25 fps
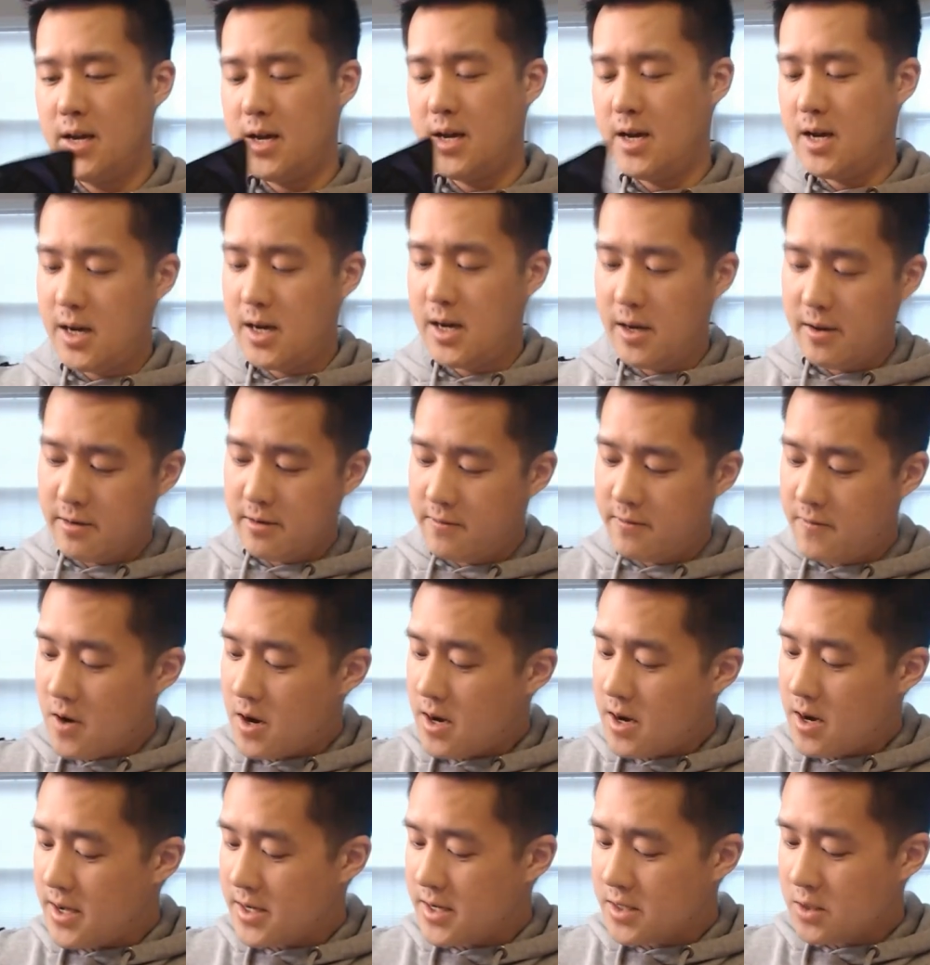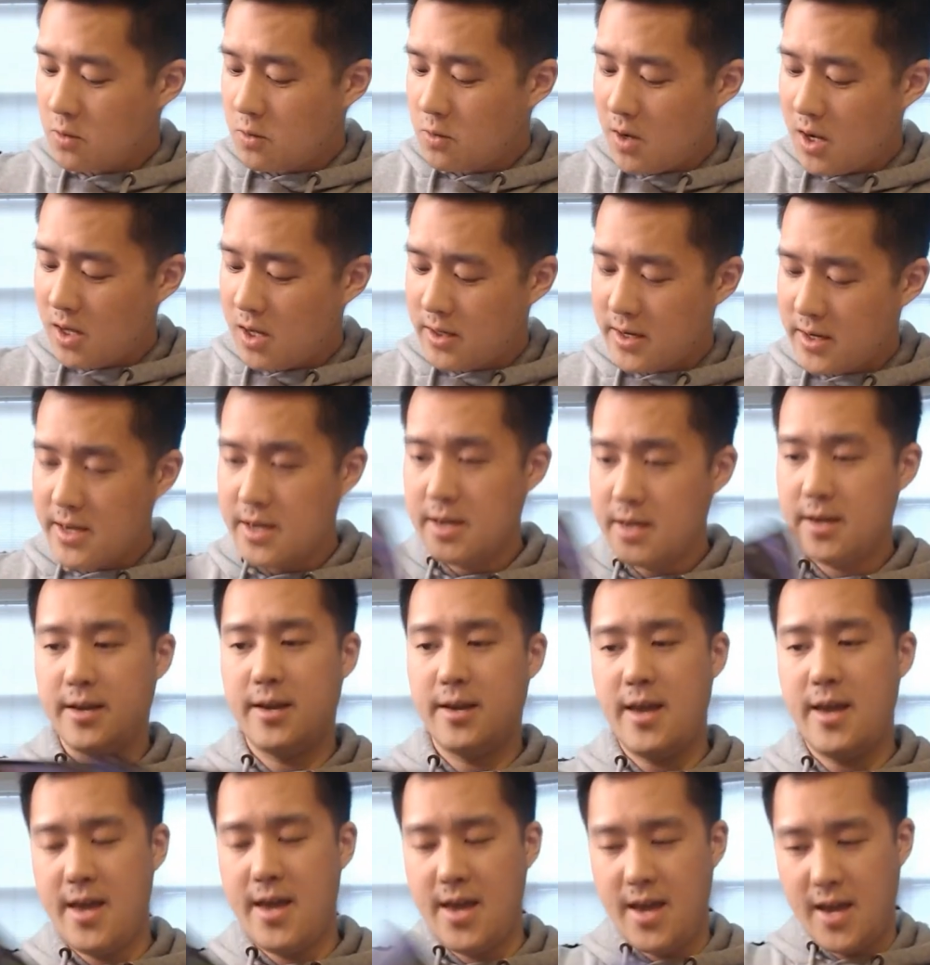Uh, it's very nice quality.
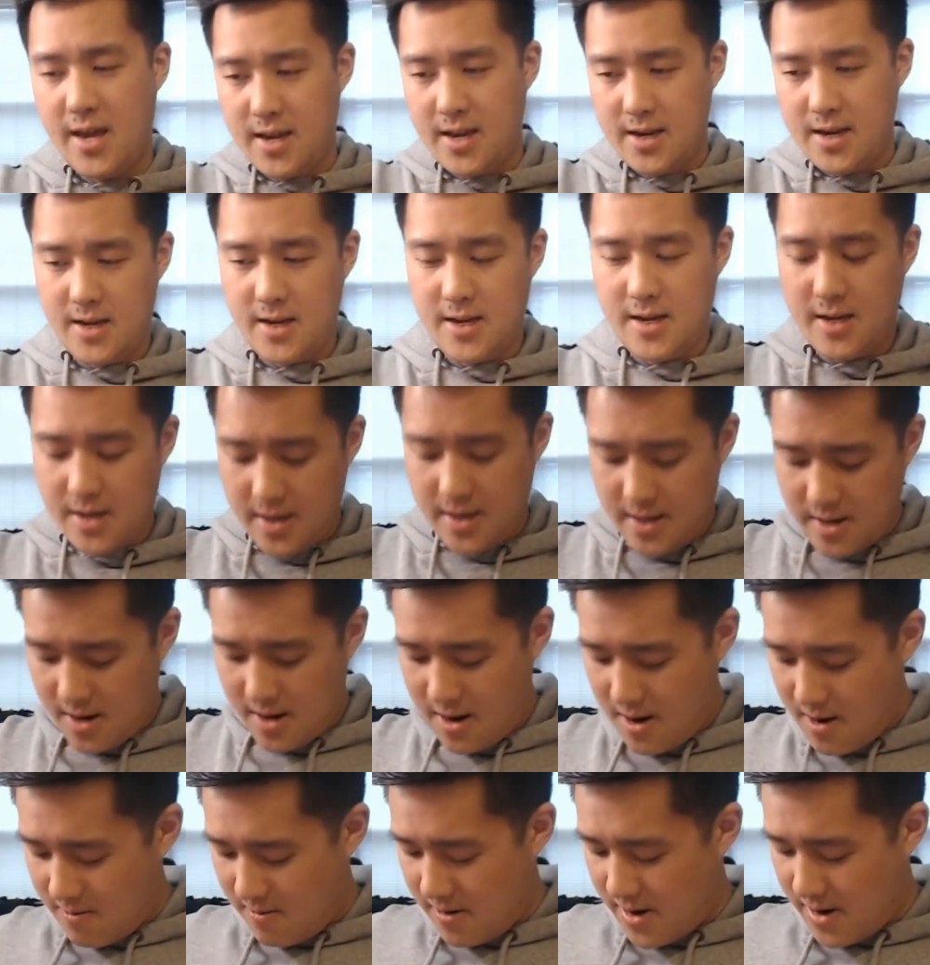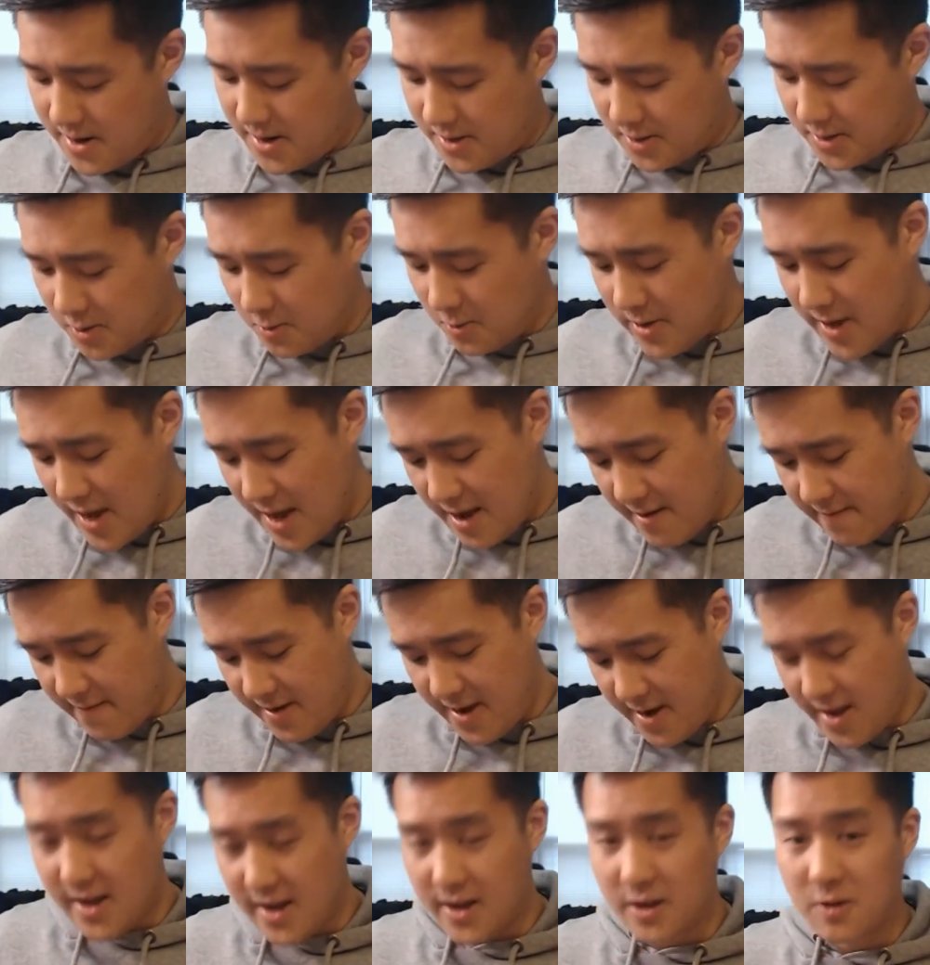And uh, all right, so we have
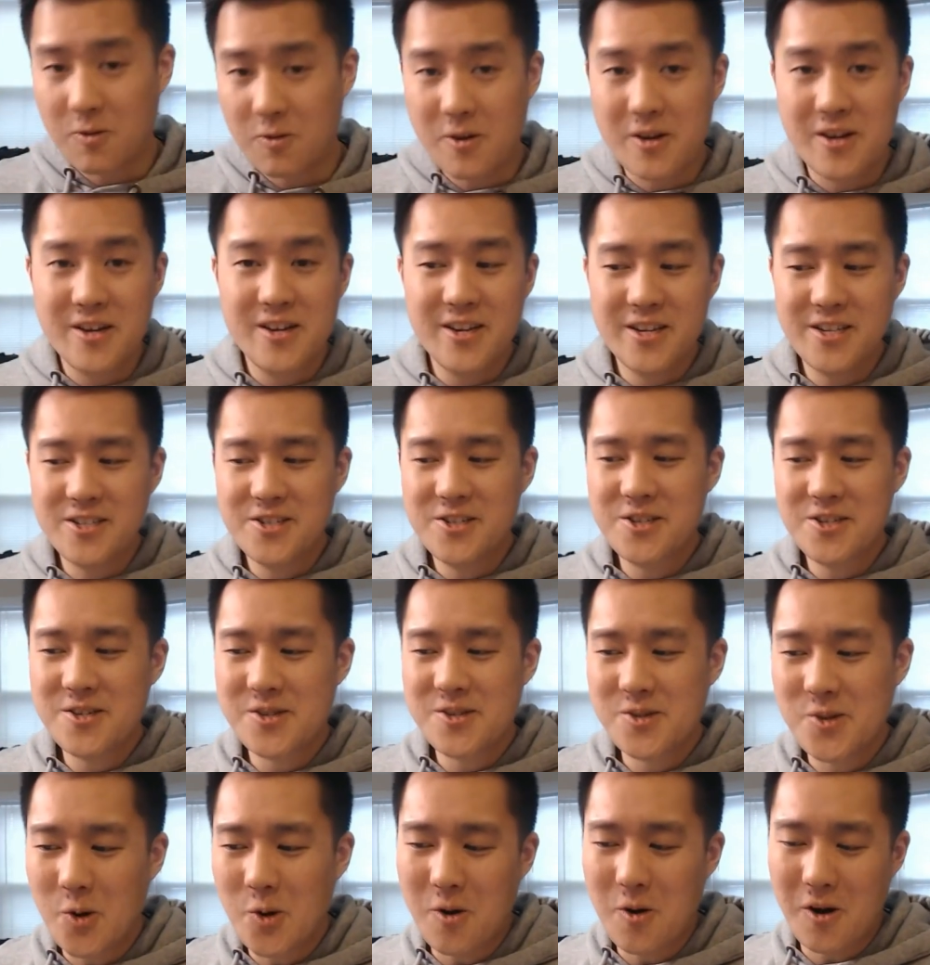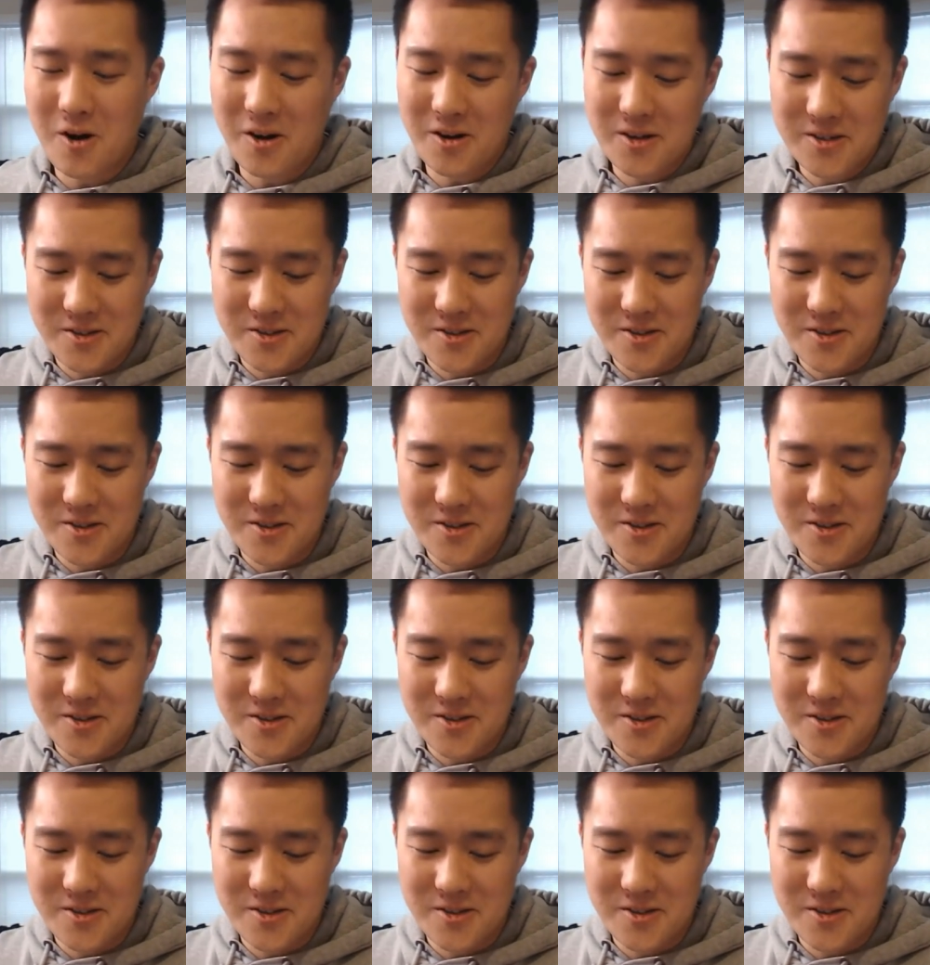a Greninja Zoroark.